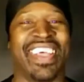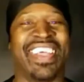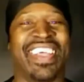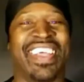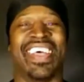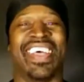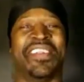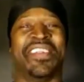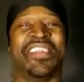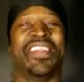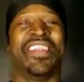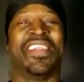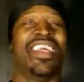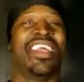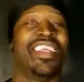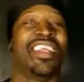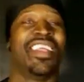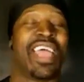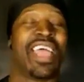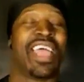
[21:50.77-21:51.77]

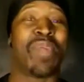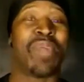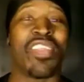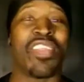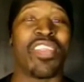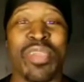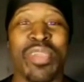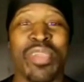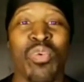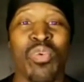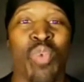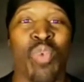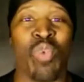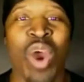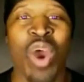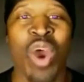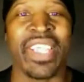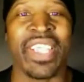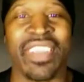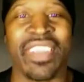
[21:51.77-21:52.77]
That brother be
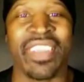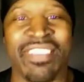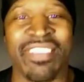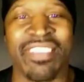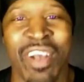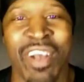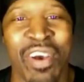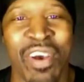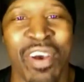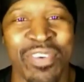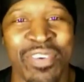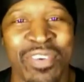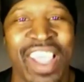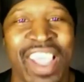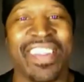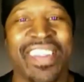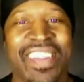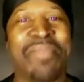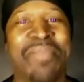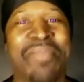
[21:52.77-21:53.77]
walking us all
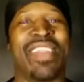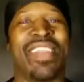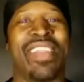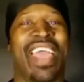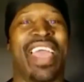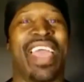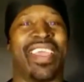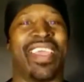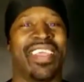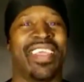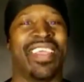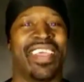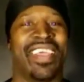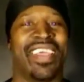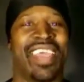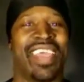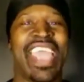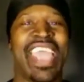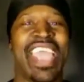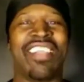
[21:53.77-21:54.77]
crying. They be like,
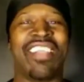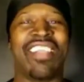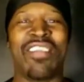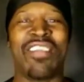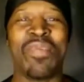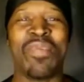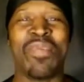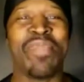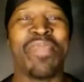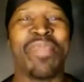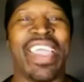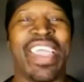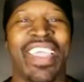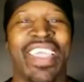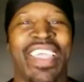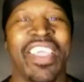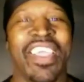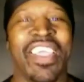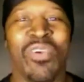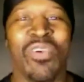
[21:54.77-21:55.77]
hey,
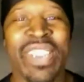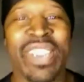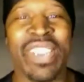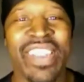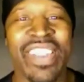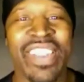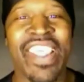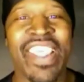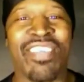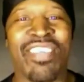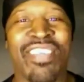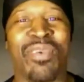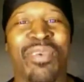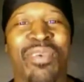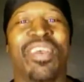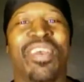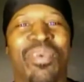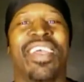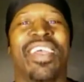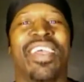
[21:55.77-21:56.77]
Superman, we need
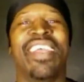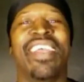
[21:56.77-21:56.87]
you.